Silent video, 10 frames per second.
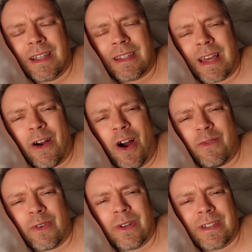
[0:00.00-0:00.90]
that they
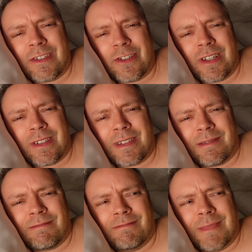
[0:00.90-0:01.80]
offer. It's just,
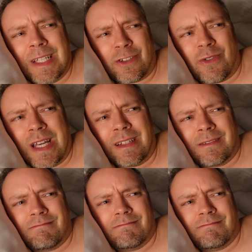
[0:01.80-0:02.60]
it's great.